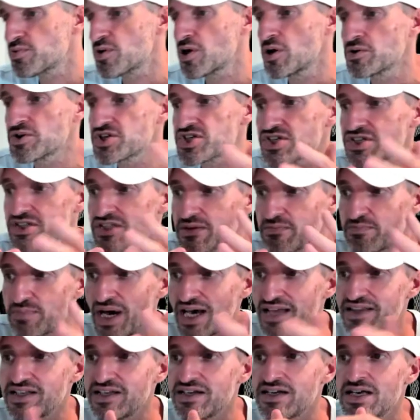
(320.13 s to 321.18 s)
approach
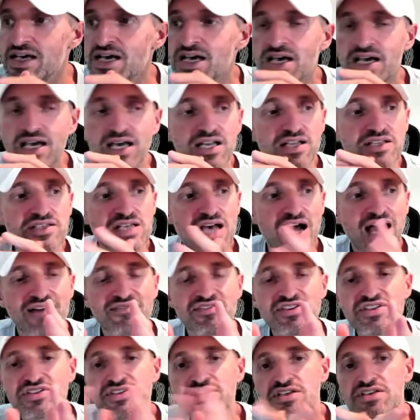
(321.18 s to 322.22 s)
dependent. And it's
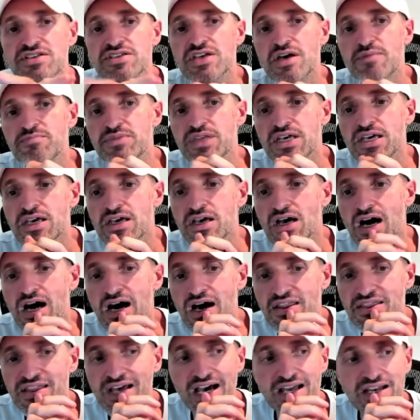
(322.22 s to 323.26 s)
obviously something
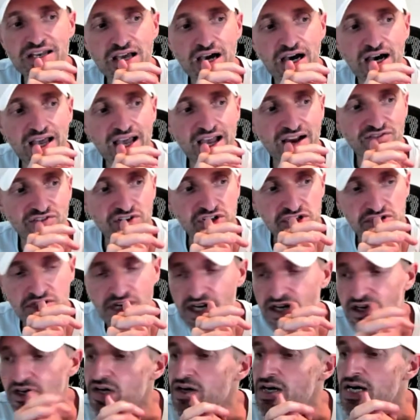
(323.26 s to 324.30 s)
uh, that uh, every
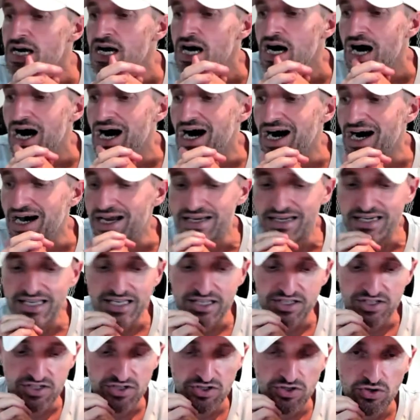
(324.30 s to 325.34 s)
trader uh,
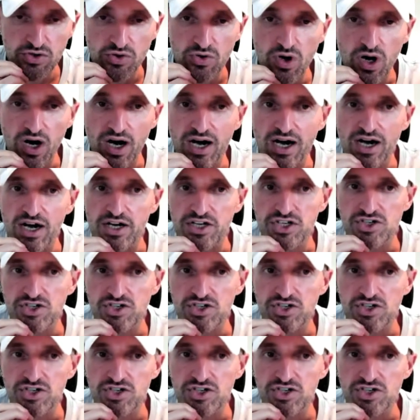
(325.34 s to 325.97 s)
needs to uh,